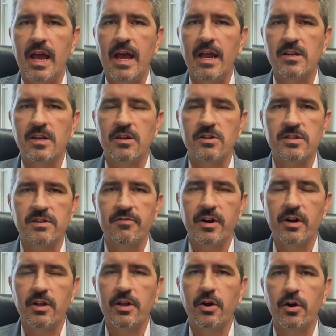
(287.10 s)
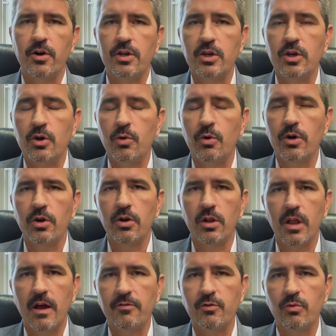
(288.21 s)
and severely hurt you or your
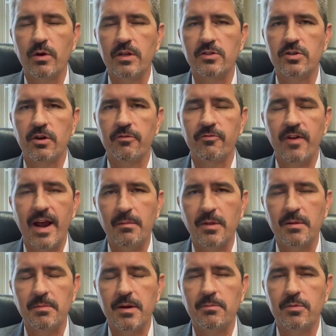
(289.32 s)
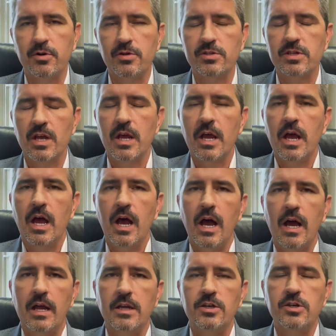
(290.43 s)
loved ones or your family members,
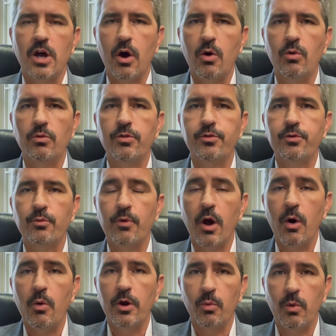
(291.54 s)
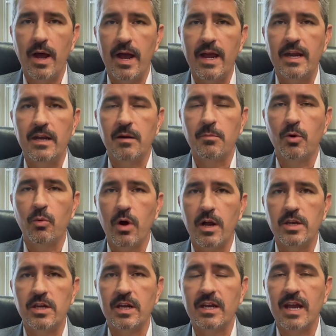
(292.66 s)
don't throw it away. Number
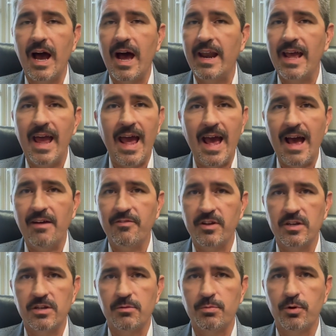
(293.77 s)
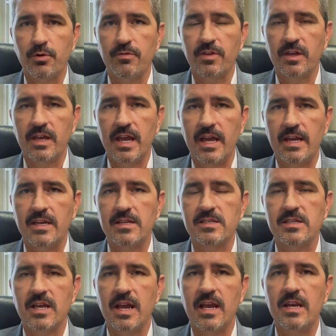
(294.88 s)
one, you got to have it to prove the
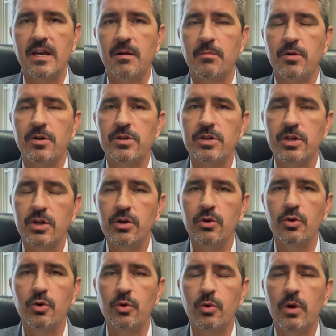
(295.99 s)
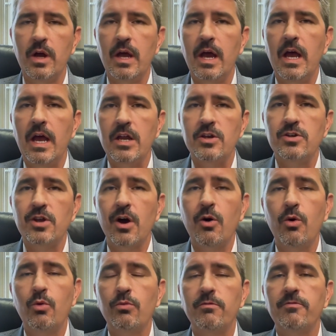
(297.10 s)
case. And number two,
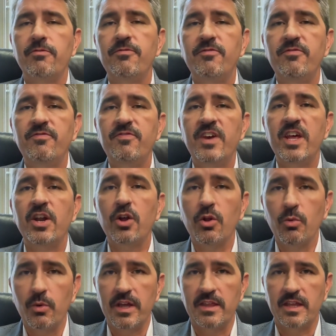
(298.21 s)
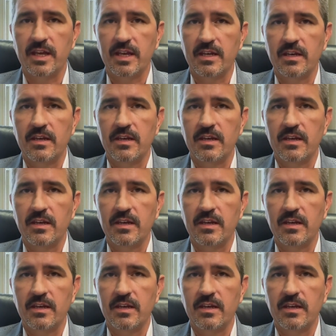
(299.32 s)
don't fiddle with it.